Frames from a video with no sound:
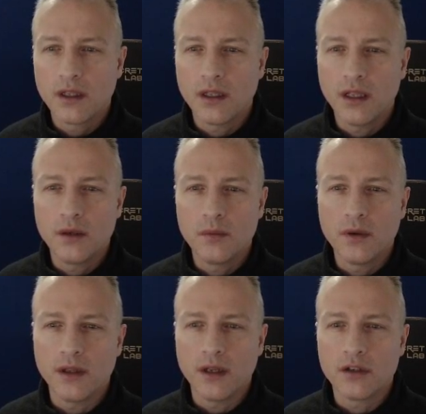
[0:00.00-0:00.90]
Anywhere
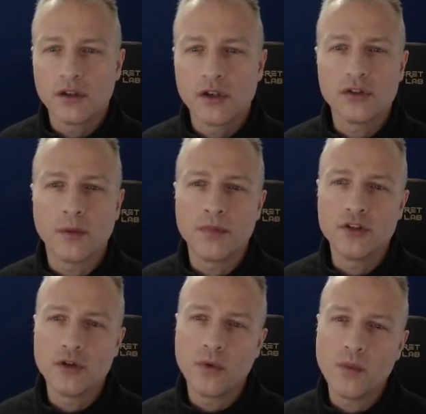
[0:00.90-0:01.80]
there. So I
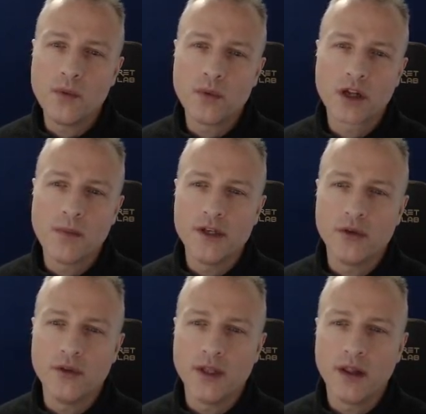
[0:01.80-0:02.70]
presume when we were coming
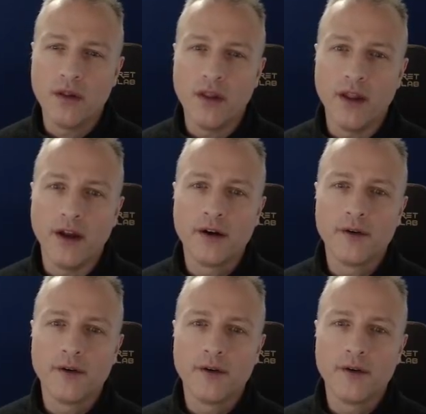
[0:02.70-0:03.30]
down the hill there,